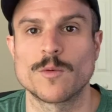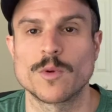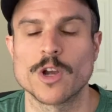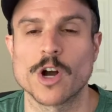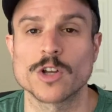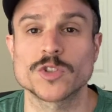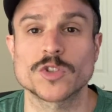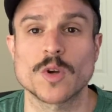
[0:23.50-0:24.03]
And we
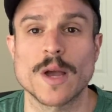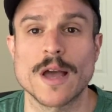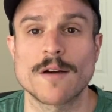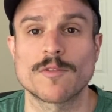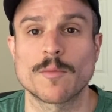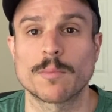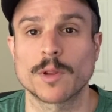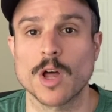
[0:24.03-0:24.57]
also
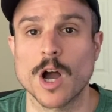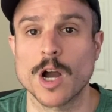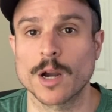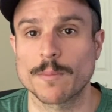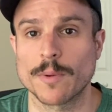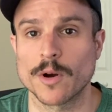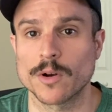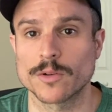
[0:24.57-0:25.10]
have a
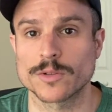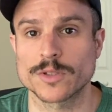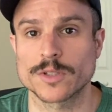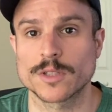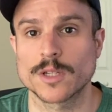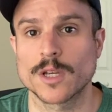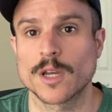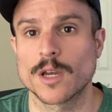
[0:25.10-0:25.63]
blog
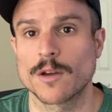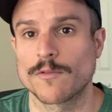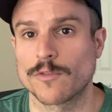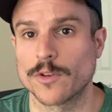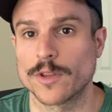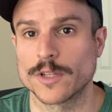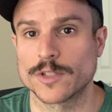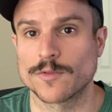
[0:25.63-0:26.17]
post
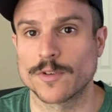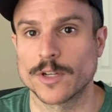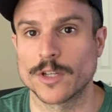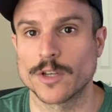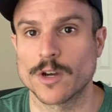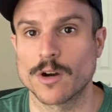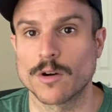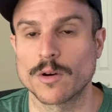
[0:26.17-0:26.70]
for this
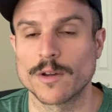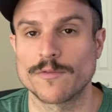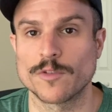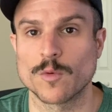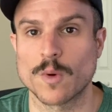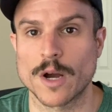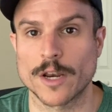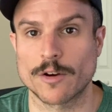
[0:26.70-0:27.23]
video if
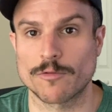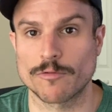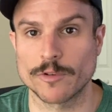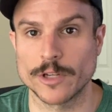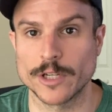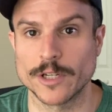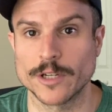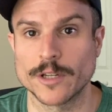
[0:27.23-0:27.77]
you want to
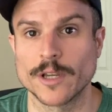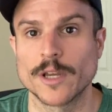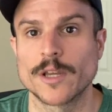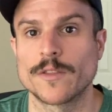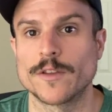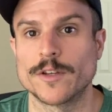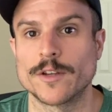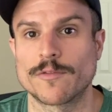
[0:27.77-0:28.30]
read
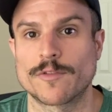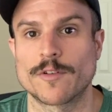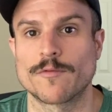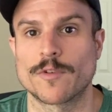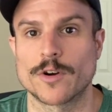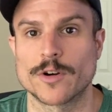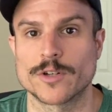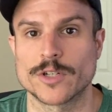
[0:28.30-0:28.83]
the different
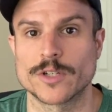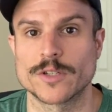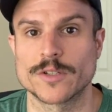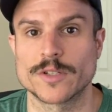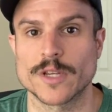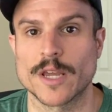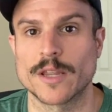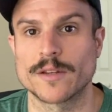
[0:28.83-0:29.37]

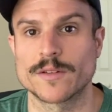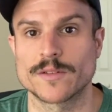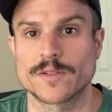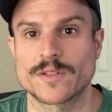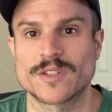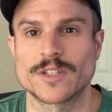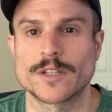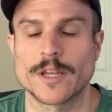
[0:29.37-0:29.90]
versions
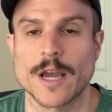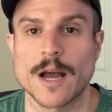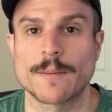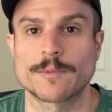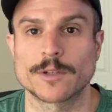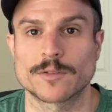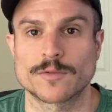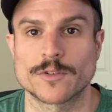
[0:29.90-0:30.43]
and see the
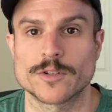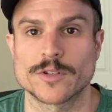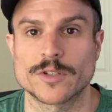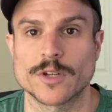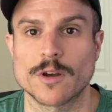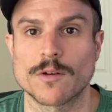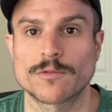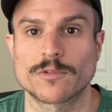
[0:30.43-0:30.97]
optics for
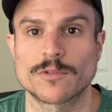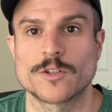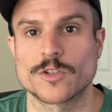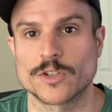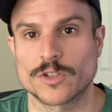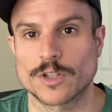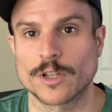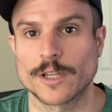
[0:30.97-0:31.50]
yourself.
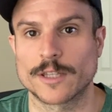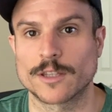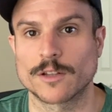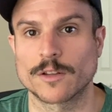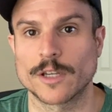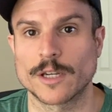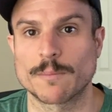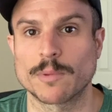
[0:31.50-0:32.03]
Just click the
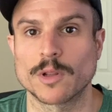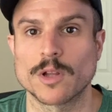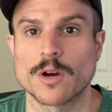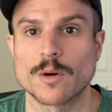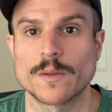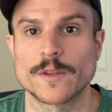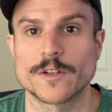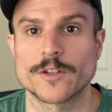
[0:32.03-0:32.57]
link
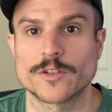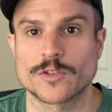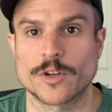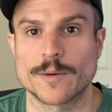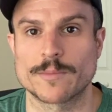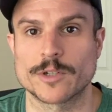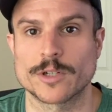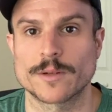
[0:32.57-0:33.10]
below in the
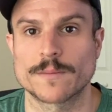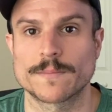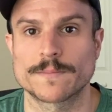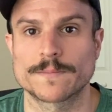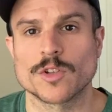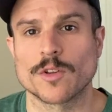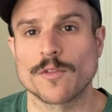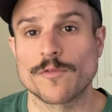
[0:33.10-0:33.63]
description.
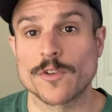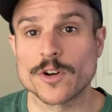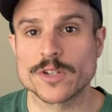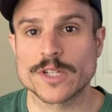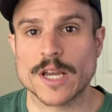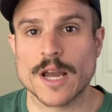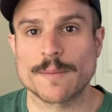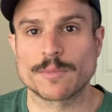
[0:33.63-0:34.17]
So the
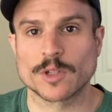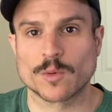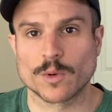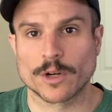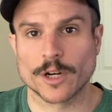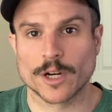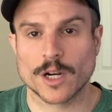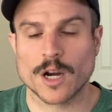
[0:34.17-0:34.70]
first optic
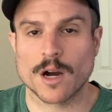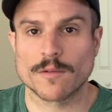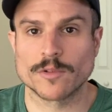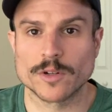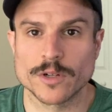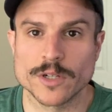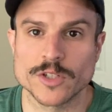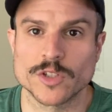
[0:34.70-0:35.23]
we're going to
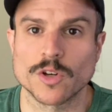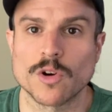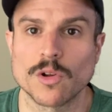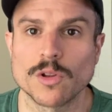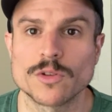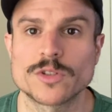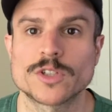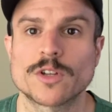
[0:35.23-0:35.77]
cover is the
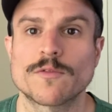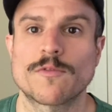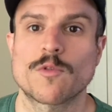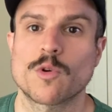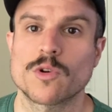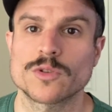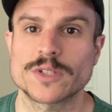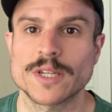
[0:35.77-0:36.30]
Holosun
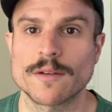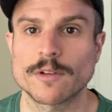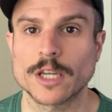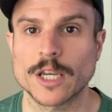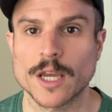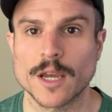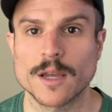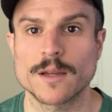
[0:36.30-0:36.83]

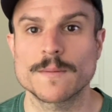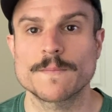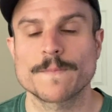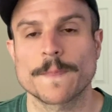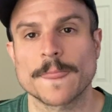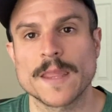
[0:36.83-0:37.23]
407K.